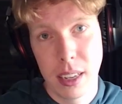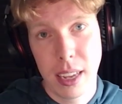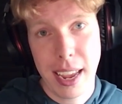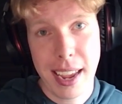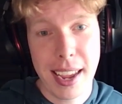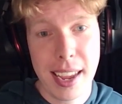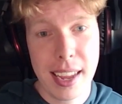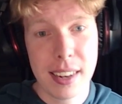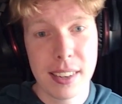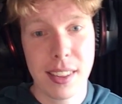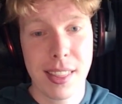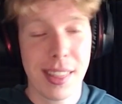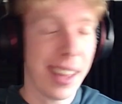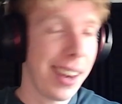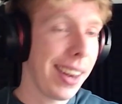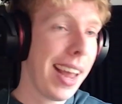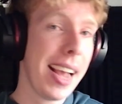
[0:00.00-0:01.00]
And
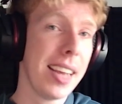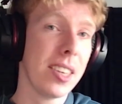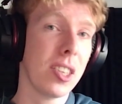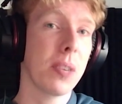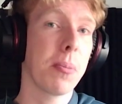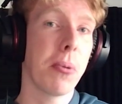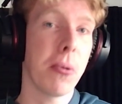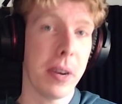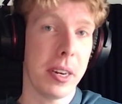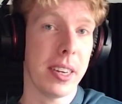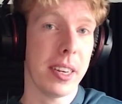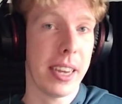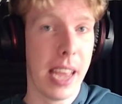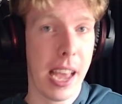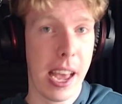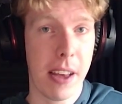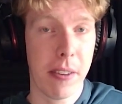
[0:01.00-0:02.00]
the last point I
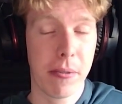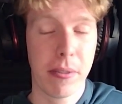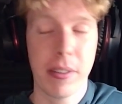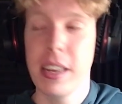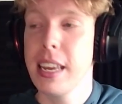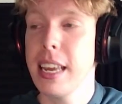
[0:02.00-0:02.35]
have